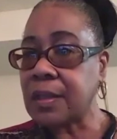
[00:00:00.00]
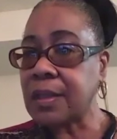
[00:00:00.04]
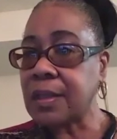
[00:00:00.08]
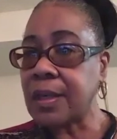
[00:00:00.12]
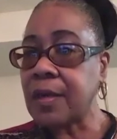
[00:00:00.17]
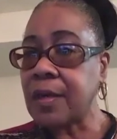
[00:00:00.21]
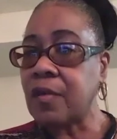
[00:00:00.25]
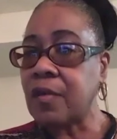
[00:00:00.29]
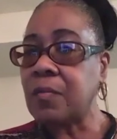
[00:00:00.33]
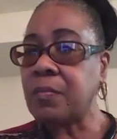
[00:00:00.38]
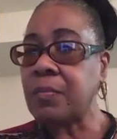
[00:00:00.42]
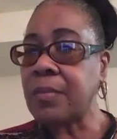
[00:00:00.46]
the
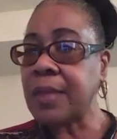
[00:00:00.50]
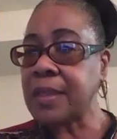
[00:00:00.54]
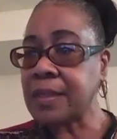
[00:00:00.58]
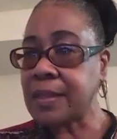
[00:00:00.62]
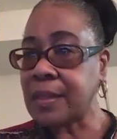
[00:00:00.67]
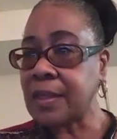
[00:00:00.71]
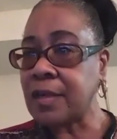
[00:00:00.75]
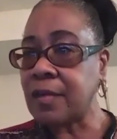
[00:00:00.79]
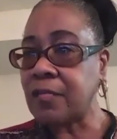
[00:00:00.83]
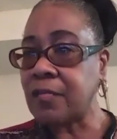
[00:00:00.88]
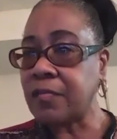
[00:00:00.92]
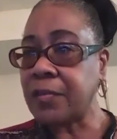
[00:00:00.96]
help
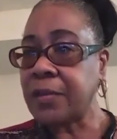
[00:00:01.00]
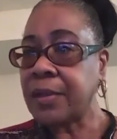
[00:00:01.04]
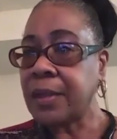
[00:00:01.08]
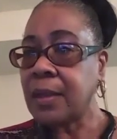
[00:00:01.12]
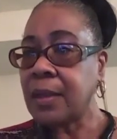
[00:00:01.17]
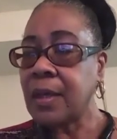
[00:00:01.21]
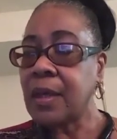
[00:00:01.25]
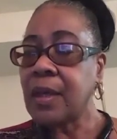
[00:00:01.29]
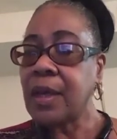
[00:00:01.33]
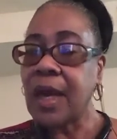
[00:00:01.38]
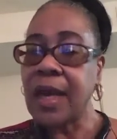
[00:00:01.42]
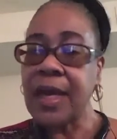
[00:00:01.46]
myself.
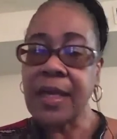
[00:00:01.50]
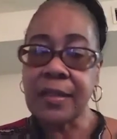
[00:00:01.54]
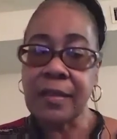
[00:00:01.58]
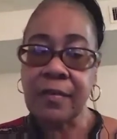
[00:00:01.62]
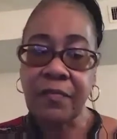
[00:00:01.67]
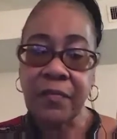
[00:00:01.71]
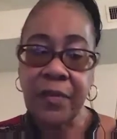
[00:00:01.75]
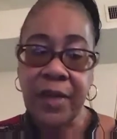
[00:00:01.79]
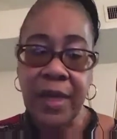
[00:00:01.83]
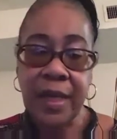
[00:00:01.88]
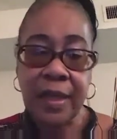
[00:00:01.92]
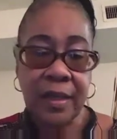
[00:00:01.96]
I had to
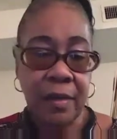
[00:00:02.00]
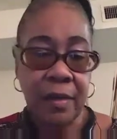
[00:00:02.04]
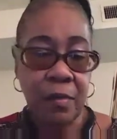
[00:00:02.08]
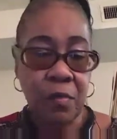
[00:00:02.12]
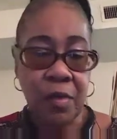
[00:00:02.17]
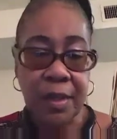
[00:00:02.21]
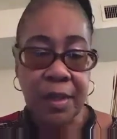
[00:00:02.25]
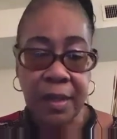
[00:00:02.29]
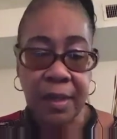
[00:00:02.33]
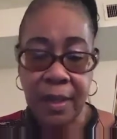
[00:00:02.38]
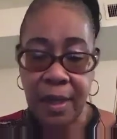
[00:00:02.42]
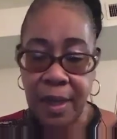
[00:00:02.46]
find out
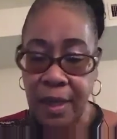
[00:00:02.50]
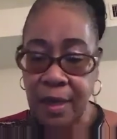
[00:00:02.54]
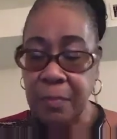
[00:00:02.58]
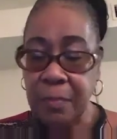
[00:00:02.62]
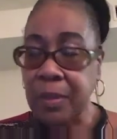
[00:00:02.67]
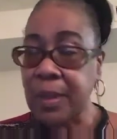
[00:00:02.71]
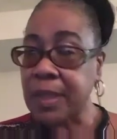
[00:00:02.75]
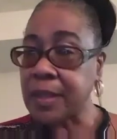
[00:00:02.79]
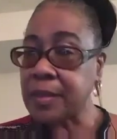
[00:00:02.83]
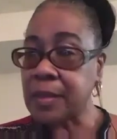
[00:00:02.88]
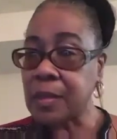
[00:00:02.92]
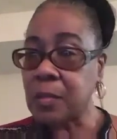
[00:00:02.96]
what
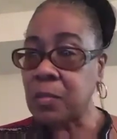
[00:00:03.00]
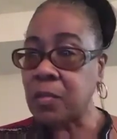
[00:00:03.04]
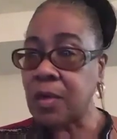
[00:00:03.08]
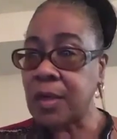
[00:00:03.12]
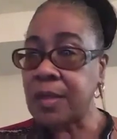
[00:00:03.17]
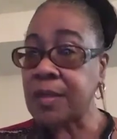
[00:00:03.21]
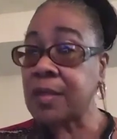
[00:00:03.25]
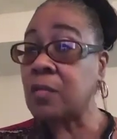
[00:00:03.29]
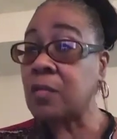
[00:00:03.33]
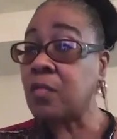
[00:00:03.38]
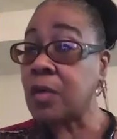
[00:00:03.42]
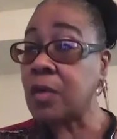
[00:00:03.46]
cataplexy
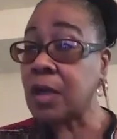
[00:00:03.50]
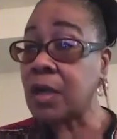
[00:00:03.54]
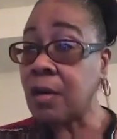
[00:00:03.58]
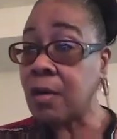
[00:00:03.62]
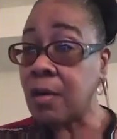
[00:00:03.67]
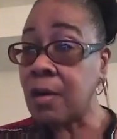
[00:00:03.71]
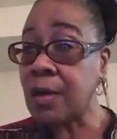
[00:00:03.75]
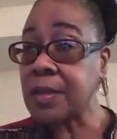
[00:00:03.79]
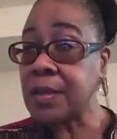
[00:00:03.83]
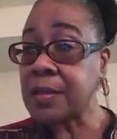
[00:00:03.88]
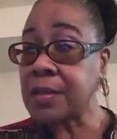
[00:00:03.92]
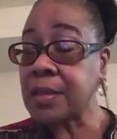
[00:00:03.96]
was and what
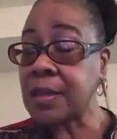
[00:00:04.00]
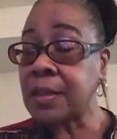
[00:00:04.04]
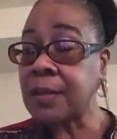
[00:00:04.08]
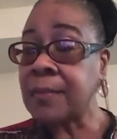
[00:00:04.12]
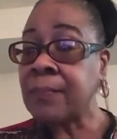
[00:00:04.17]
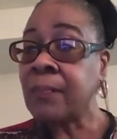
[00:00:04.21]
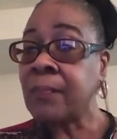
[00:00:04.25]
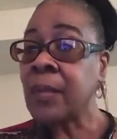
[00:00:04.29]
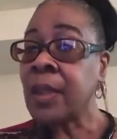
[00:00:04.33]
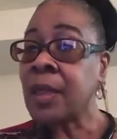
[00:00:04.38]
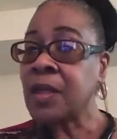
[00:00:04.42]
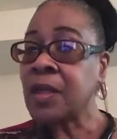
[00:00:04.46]
caused it
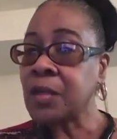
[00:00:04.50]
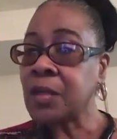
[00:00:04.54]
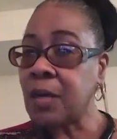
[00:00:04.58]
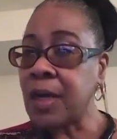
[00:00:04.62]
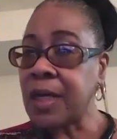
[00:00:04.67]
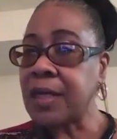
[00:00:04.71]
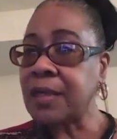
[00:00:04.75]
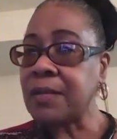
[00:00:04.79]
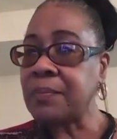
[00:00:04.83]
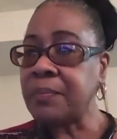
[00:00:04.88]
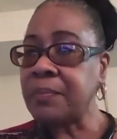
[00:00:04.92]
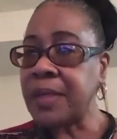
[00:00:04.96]
so I
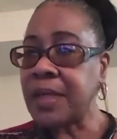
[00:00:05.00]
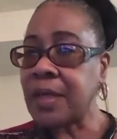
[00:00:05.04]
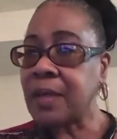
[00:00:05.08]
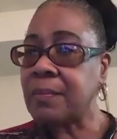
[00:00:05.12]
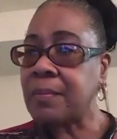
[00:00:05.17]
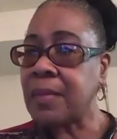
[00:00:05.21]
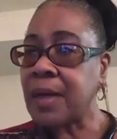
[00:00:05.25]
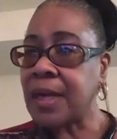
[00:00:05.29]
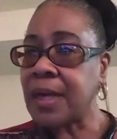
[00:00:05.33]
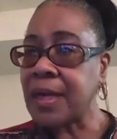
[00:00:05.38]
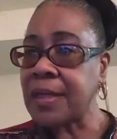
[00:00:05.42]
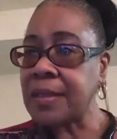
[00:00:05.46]
could
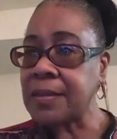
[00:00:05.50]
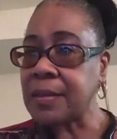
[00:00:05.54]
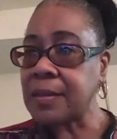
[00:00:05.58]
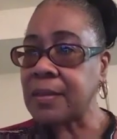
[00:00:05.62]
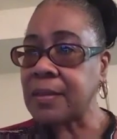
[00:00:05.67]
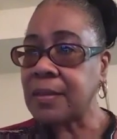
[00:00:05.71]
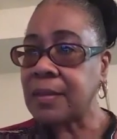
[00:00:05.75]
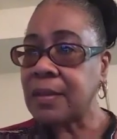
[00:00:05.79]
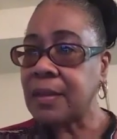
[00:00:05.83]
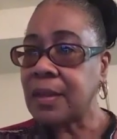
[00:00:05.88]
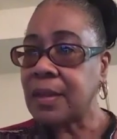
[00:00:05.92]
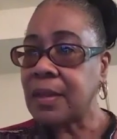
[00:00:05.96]
minimize
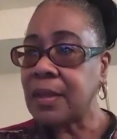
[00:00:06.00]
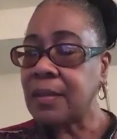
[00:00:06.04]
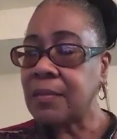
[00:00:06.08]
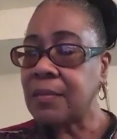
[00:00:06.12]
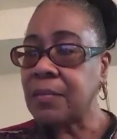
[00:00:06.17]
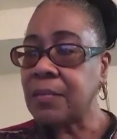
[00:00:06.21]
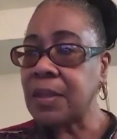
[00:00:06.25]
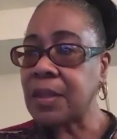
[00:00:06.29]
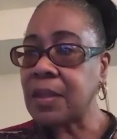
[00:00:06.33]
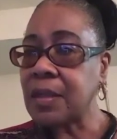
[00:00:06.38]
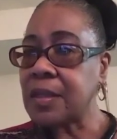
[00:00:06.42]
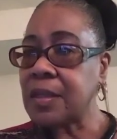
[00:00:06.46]
it,
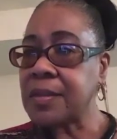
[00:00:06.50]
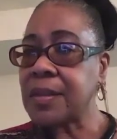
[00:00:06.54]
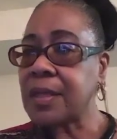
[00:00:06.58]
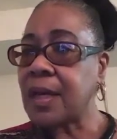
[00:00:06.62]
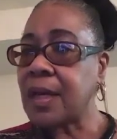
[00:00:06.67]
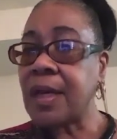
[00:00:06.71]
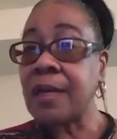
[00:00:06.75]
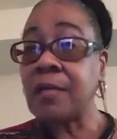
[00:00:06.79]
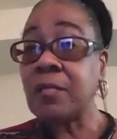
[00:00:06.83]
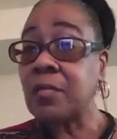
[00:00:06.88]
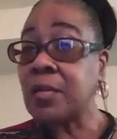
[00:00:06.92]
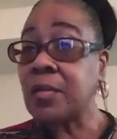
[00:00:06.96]
because
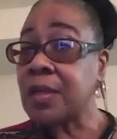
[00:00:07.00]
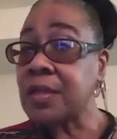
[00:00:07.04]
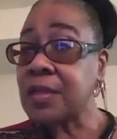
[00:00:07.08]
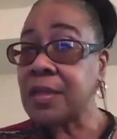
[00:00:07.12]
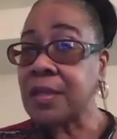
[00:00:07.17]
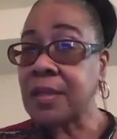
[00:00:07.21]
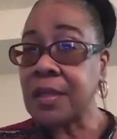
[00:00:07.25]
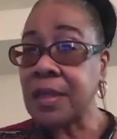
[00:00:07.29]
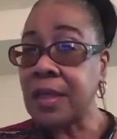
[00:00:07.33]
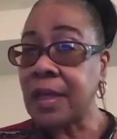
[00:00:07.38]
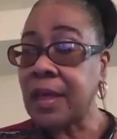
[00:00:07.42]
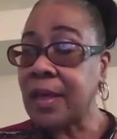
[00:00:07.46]
I don't want to
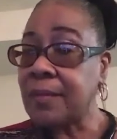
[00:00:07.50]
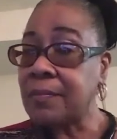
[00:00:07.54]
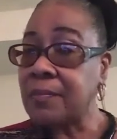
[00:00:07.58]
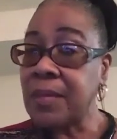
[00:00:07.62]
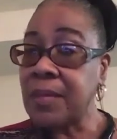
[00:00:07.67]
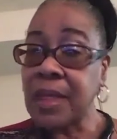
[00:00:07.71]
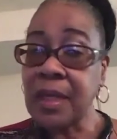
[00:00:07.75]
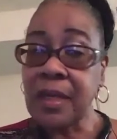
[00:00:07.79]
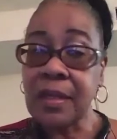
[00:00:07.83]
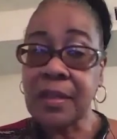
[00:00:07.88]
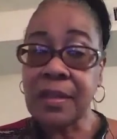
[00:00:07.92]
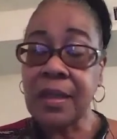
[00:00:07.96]
tell you how
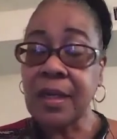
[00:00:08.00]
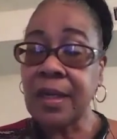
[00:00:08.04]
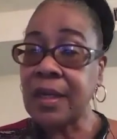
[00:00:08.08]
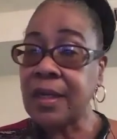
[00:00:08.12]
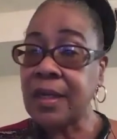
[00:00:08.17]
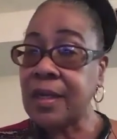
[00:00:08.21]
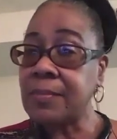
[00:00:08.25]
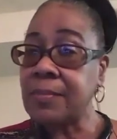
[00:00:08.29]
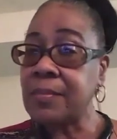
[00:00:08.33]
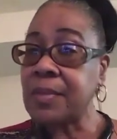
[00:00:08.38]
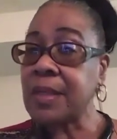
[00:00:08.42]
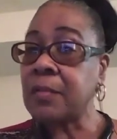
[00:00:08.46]
many
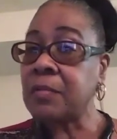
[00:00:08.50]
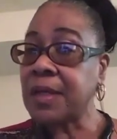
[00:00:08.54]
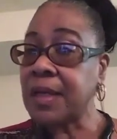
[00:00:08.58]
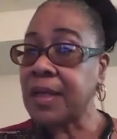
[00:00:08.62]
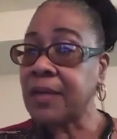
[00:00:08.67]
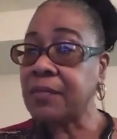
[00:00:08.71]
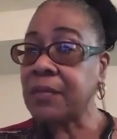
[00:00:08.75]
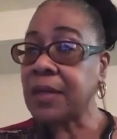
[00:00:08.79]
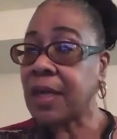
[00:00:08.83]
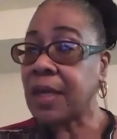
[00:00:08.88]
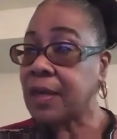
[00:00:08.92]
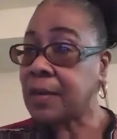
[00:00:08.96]
times I would
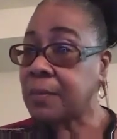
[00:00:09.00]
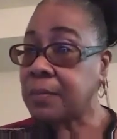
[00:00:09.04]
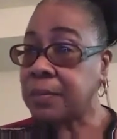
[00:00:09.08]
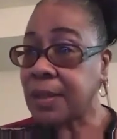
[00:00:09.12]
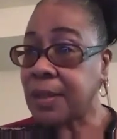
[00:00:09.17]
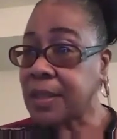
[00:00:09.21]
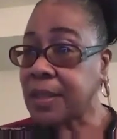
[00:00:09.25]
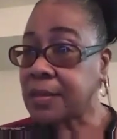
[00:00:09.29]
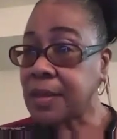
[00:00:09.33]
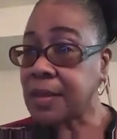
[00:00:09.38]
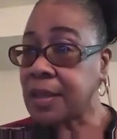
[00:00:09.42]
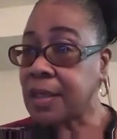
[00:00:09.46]
have
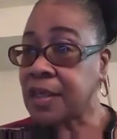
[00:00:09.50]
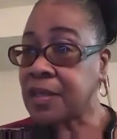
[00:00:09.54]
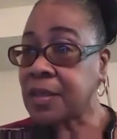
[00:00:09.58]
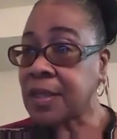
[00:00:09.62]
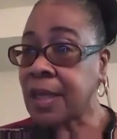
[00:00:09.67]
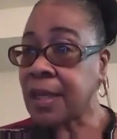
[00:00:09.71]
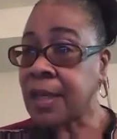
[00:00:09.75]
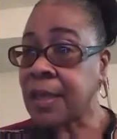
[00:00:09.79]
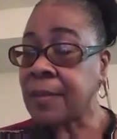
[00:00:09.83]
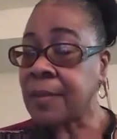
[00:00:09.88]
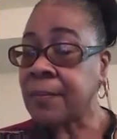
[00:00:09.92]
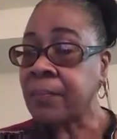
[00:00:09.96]
cataplexy in a
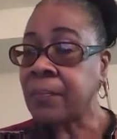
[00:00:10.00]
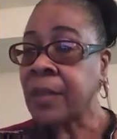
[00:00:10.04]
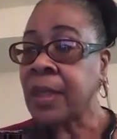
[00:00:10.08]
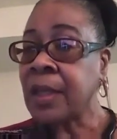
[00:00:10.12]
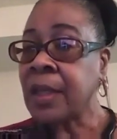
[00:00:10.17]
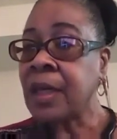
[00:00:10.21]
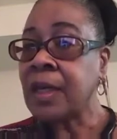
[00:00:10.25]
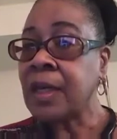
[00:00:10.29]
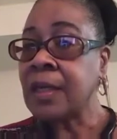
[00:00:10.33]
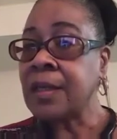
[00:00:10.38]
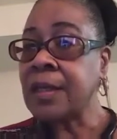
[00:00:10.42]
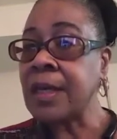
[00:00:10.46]
day.
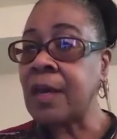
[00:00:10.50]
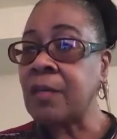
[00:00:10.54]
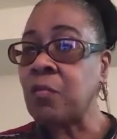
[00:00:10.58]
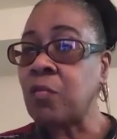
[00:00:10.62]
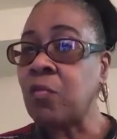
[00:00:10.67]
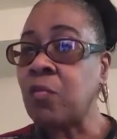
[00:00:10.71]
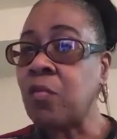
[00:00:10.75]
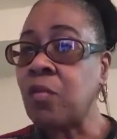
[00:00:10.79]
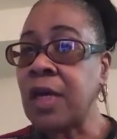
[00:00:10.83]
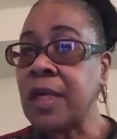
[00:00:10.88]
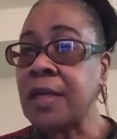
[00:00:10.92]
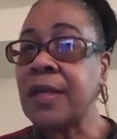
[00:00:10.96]
Now,
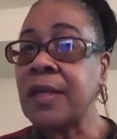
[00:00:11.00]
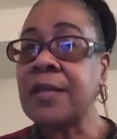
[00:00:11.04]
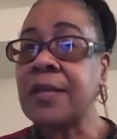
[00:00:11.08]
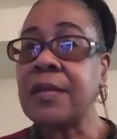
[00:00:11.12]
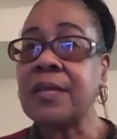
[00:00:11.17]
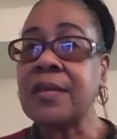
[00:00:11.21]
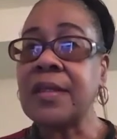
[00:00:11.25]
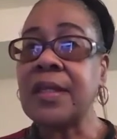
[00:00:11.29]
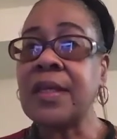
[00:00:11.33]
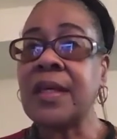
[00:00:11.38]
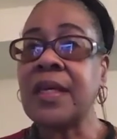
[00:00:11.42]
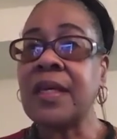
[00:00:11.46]
one other
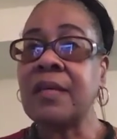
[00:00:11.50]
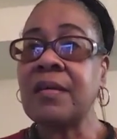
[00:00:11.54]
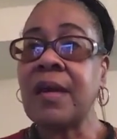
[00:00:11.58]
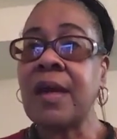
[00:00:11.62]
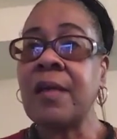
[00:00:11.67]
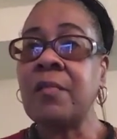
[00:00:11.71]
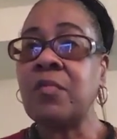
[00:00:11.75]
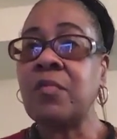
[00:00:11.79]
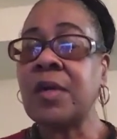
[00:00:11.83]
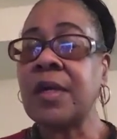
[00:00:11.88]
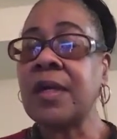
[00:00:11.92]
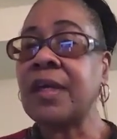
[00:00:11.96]
thing
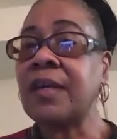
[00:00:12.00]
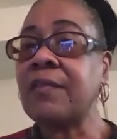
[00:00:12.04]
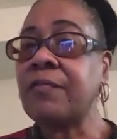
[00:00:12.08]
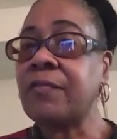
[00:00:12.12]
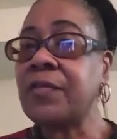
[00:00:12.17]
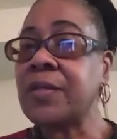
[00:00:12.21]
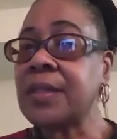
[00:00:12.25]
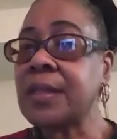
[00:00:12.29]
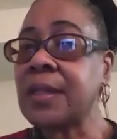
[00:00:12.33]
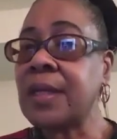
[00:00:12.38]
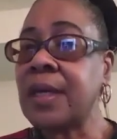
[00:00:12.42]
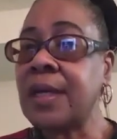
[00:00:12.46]
I want to
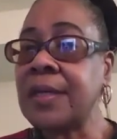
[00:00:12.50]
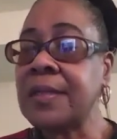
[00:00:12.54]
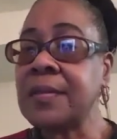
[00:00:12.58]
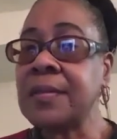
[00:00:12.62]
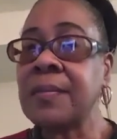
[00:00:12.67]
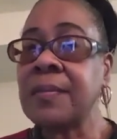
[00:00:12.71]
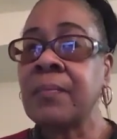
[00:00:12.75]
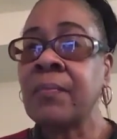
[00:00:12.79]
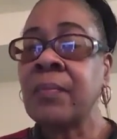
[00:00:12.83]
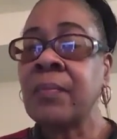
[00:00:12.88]
emphasize,